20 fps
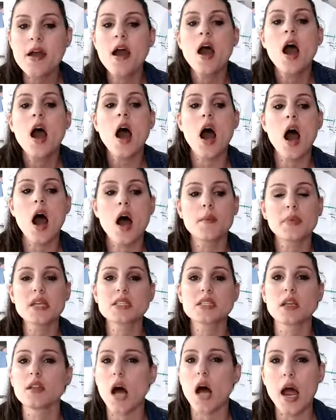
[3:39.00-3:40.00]
Because a
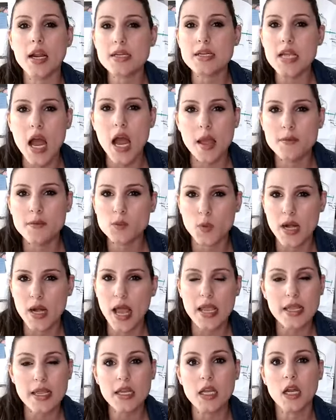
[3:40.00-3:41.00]
lot of times what I
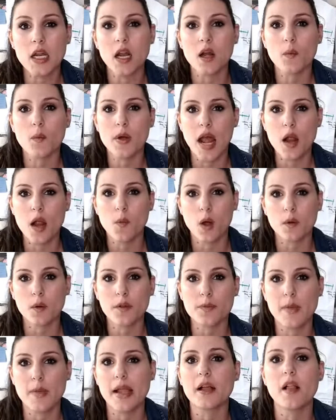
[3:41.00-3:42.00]
hear when I work with
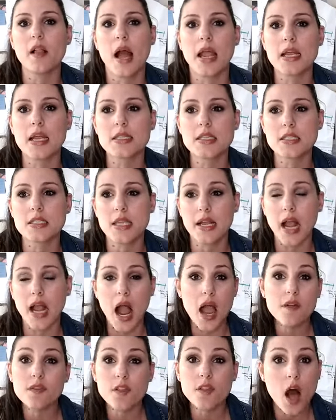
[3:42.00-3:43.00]
my clients is like,
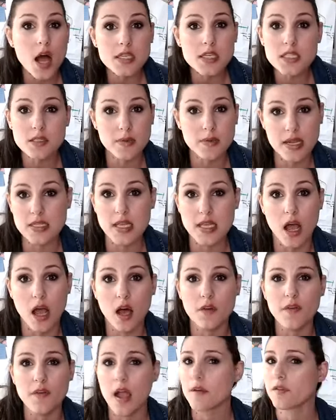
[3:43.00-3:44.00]
I've lost myself.
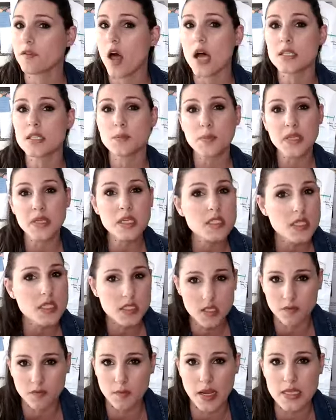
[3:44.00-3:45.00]
I've lost pieces
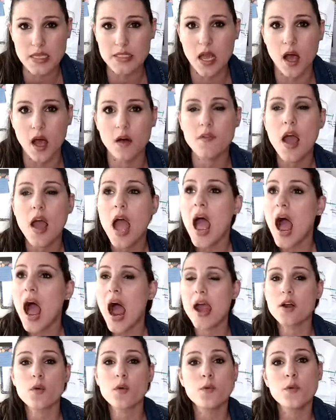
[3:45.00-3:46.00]
of myself. I
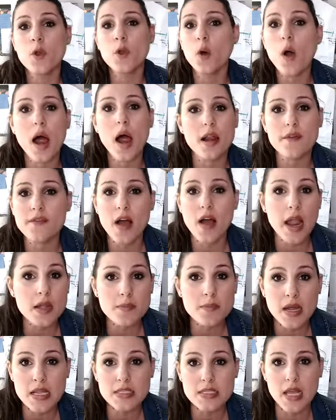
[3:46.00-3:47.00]
don't know how to find
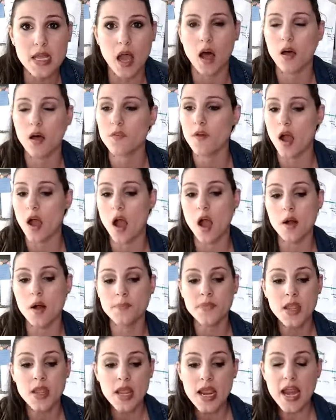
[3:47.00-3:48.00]
myself
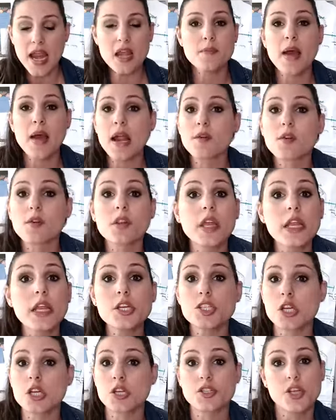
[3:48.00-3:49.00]
in my
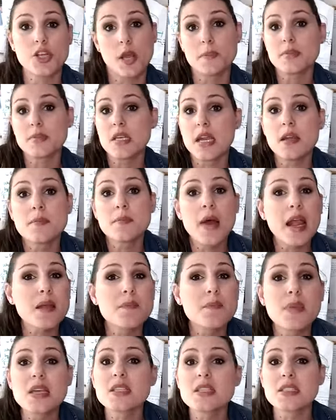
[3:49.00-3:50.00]
relationships, in my
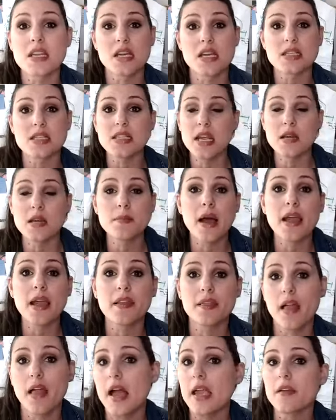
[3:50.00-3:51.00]
business, in my
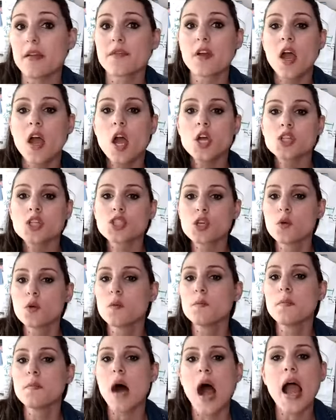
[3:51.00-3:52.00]
life. So
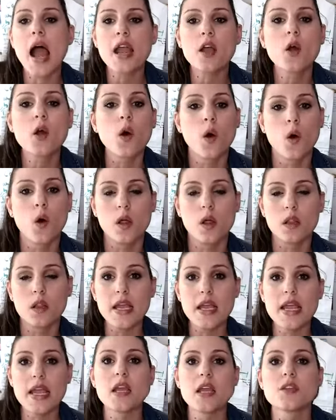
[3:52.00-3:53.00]
my goal
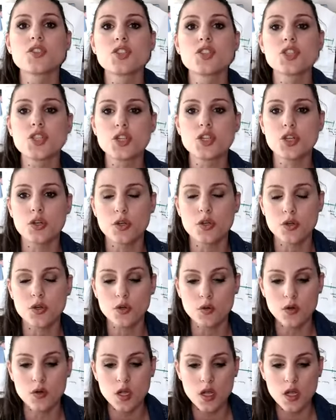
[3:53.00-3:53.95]
is to